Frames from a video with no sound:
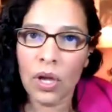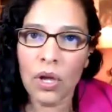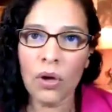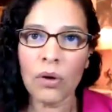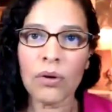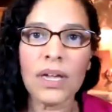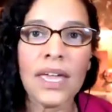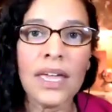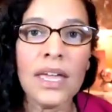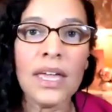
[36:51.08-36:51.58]

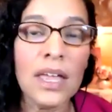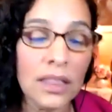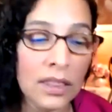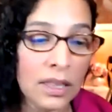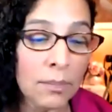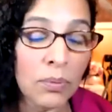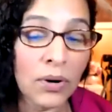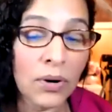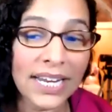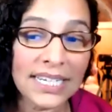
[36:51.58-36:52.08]
Okay, the
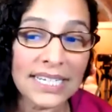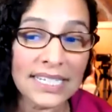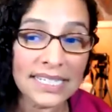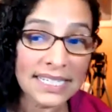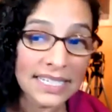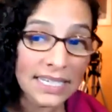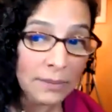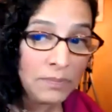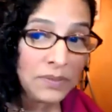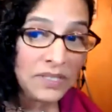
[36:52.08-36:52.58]
brand is
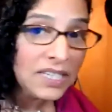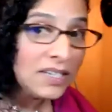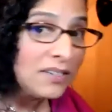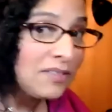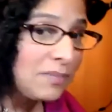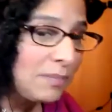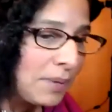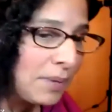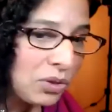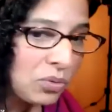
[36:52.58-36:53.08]
Gibson,
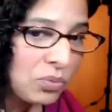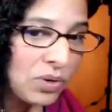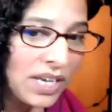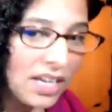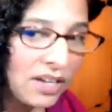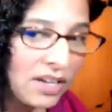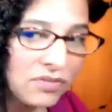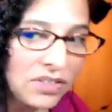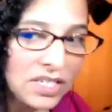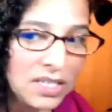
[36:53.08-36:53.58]
by the way,
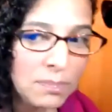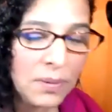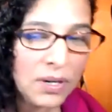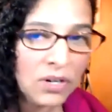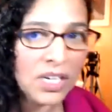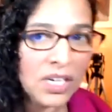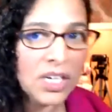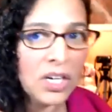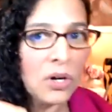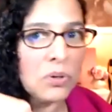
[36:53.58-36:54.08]
of this
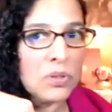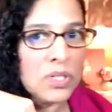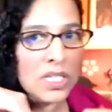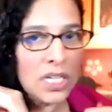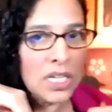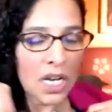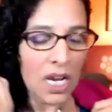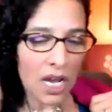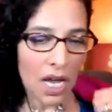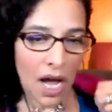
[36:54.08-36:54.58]
berry coat.
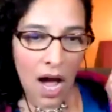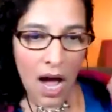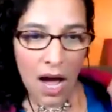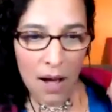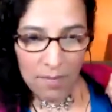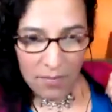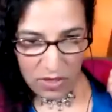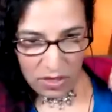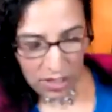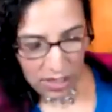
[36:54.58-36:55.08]

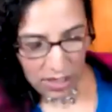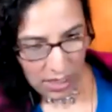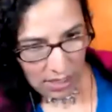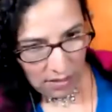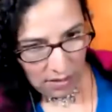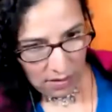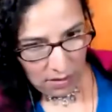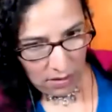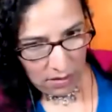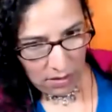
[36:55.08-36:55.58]
Um, the
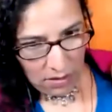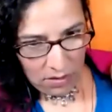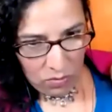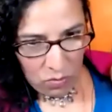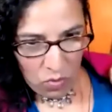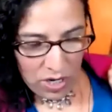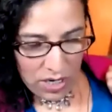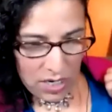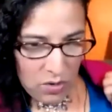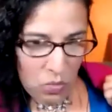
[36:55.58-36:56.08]

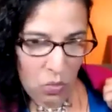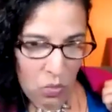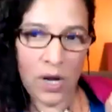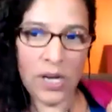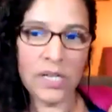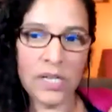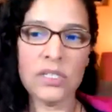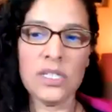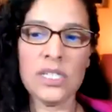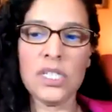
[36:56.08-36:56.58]

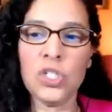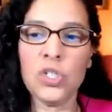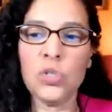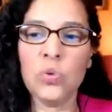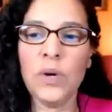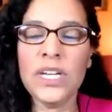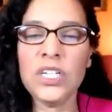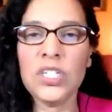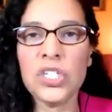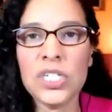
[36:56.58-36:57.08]
one-on-one
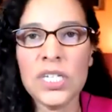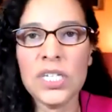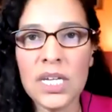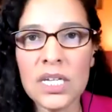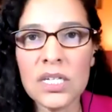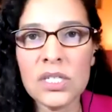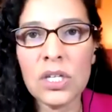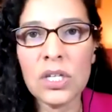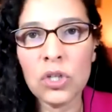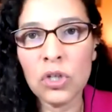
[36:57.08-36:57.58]
situation
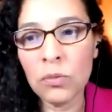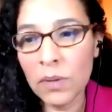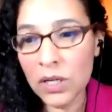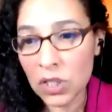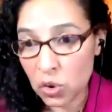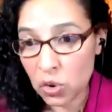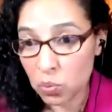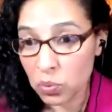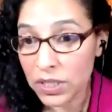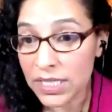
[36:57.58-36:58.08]
is that you
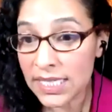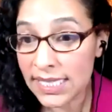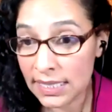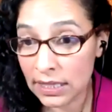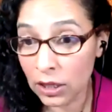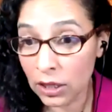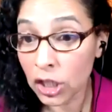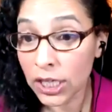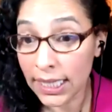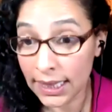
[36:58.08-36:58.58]
must re
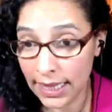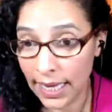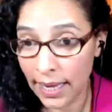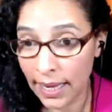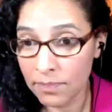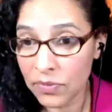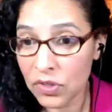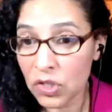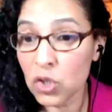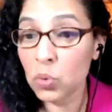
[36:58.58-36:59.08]
look at
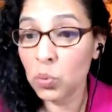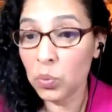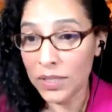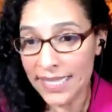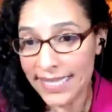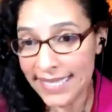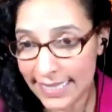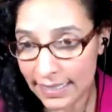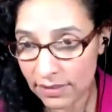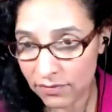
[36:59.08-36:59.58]
them to
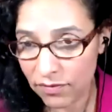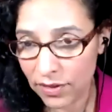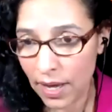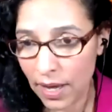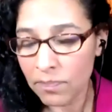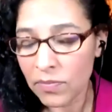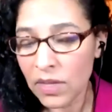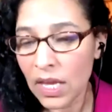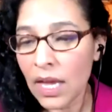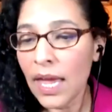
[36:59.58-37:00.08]
receive
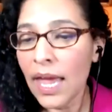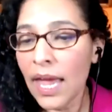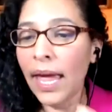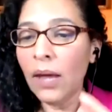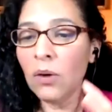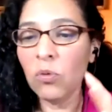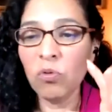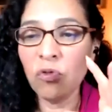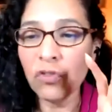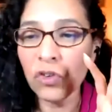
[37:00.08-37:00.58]
them.
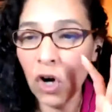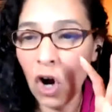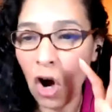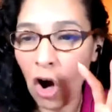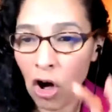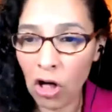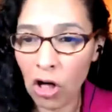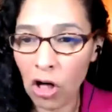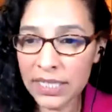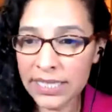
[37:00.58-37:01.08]
And for
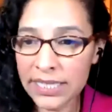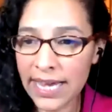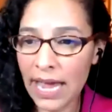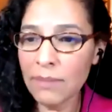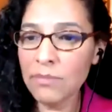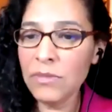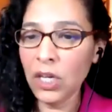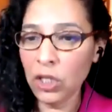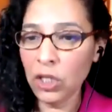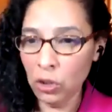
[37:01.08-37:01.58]
all the
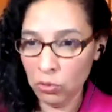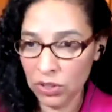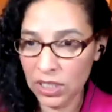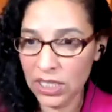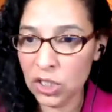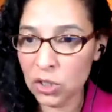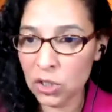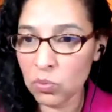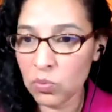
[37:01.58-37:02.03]
time that you need to